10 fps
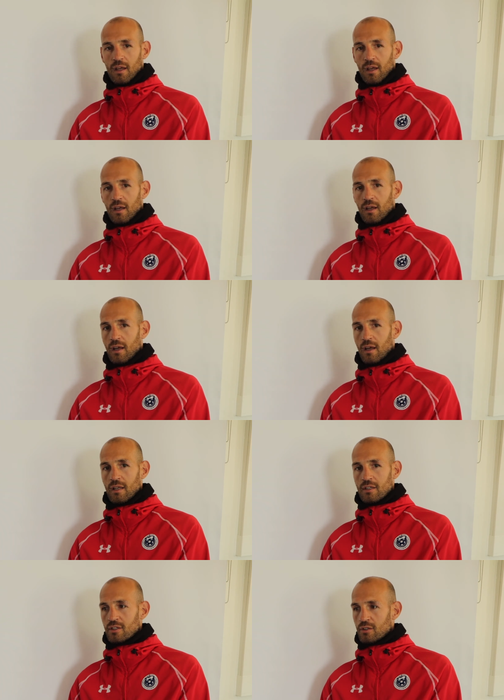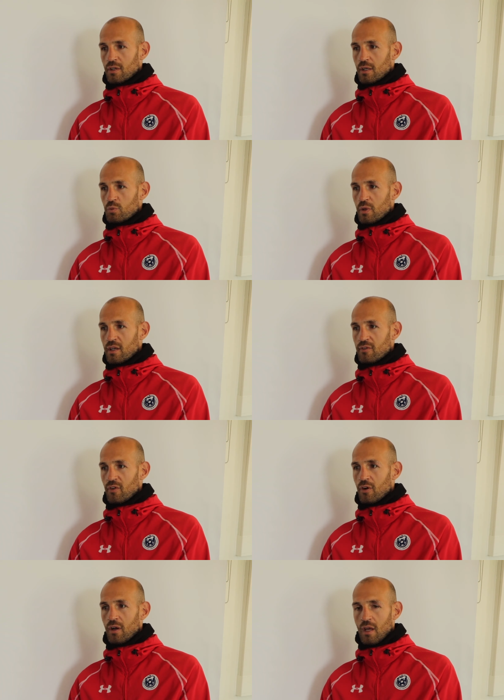uh, and it's a great way
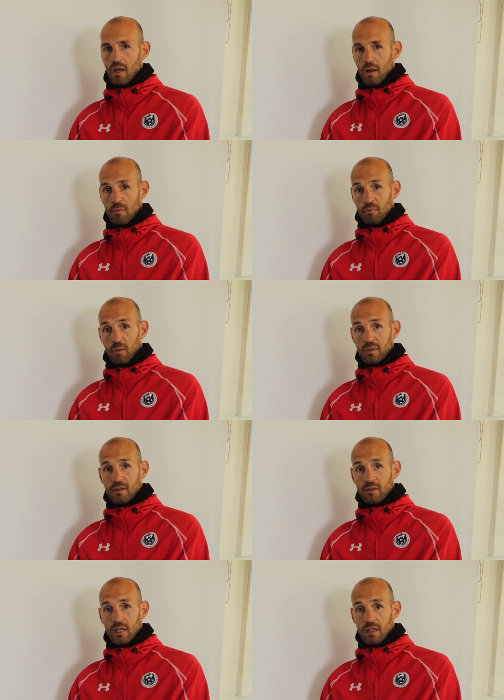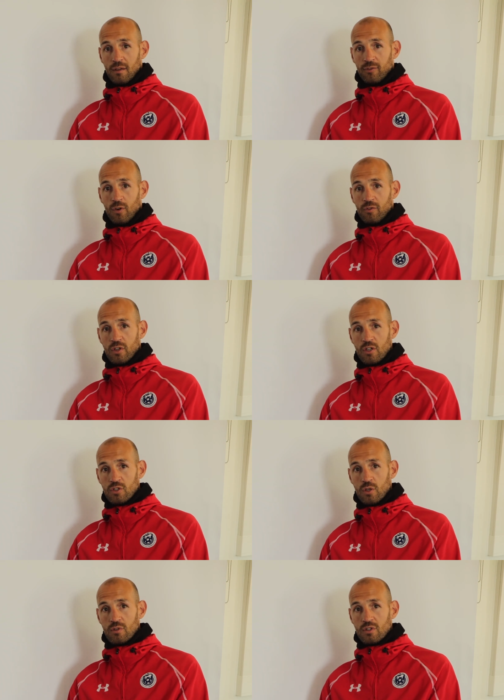for probably the the fourth year
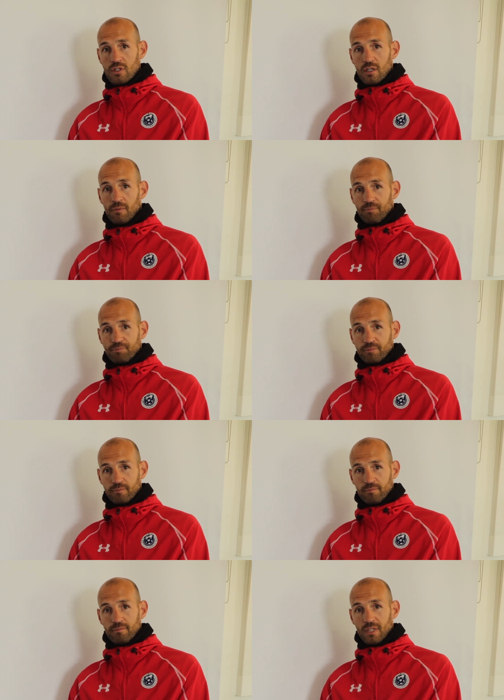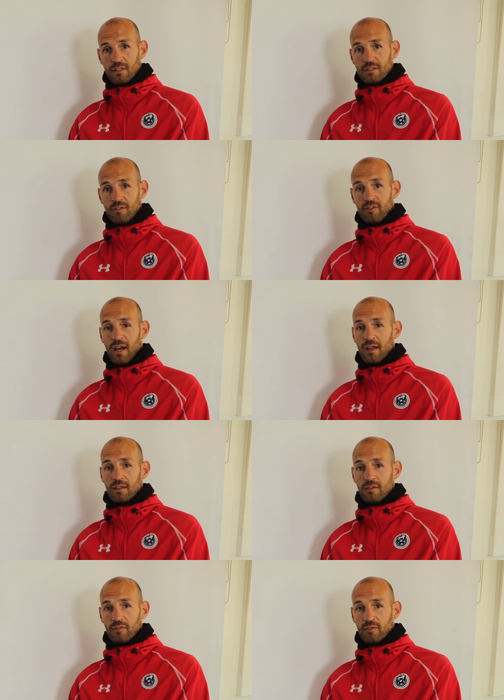students to to
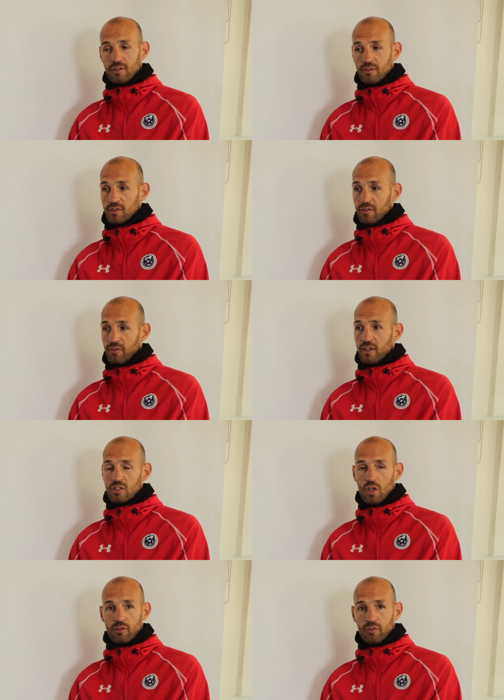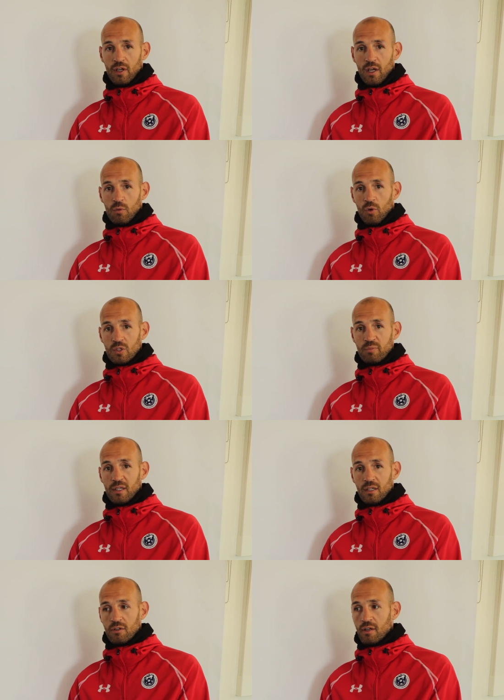find to finish off what has been
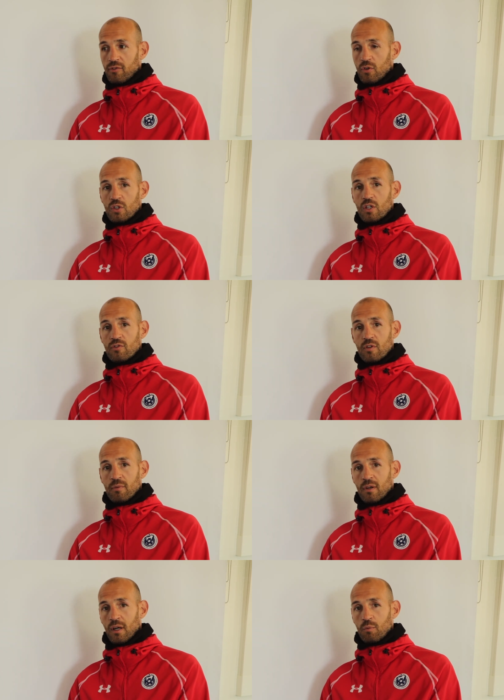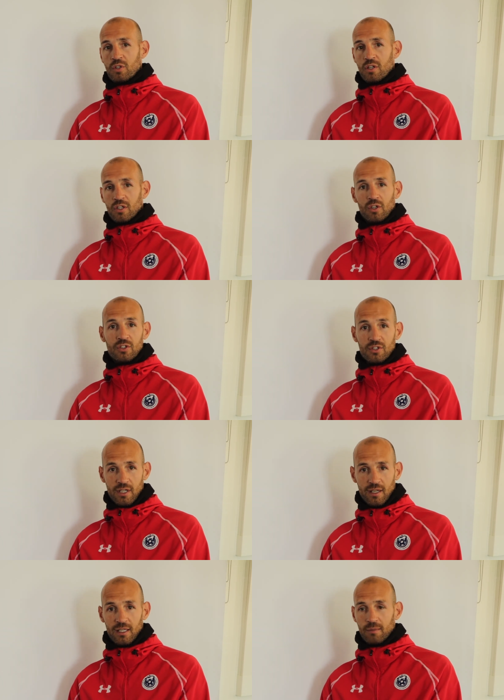a great four years for them. I wish you could all
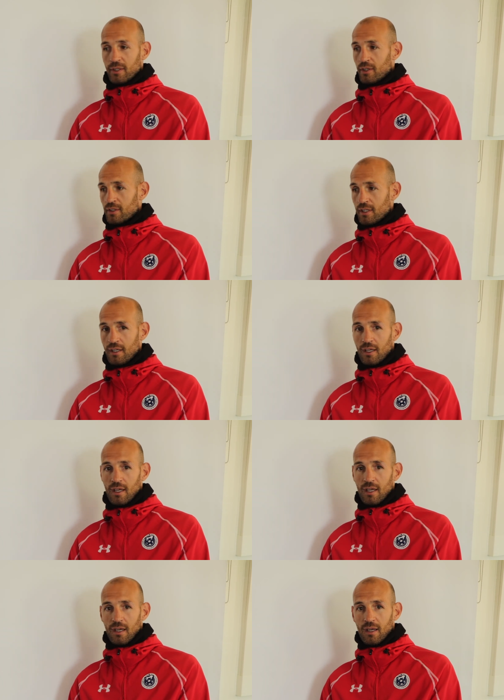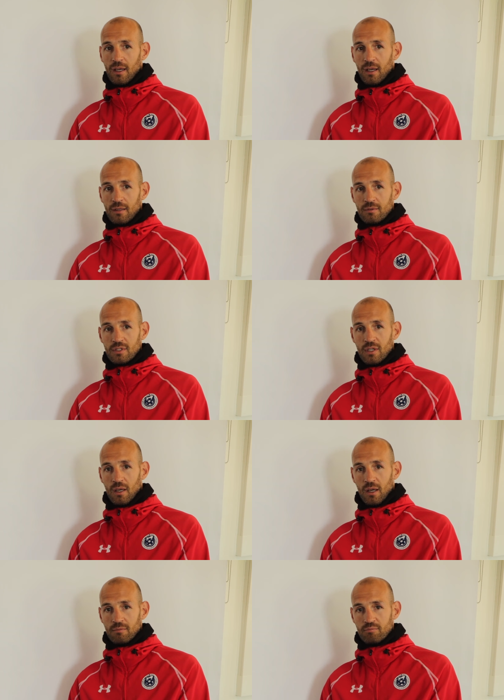stay a little bit longer uh, and uh,
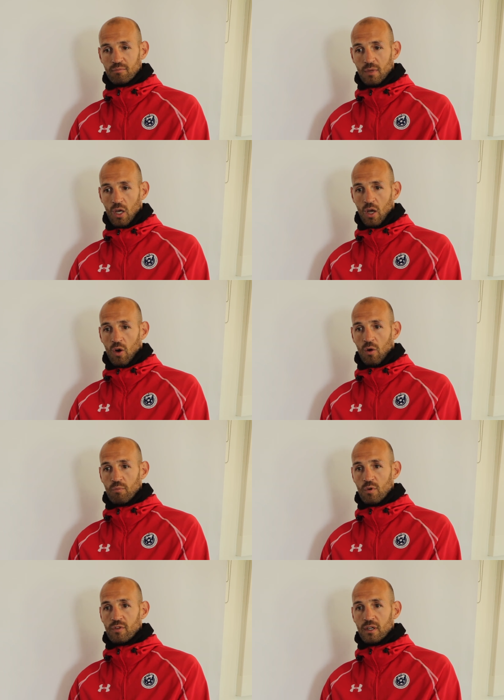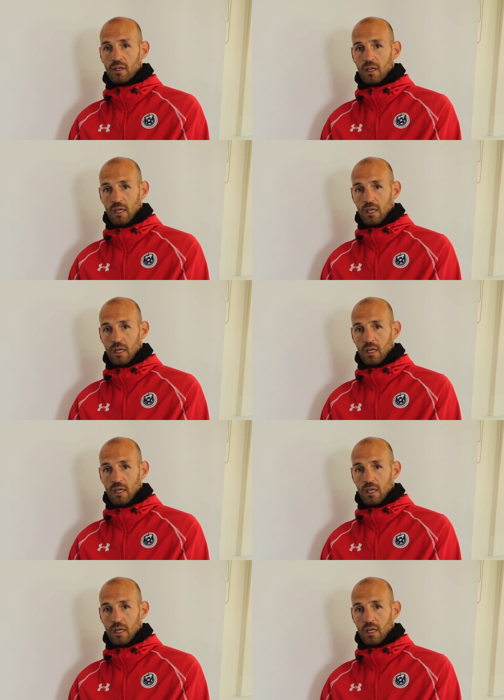and move the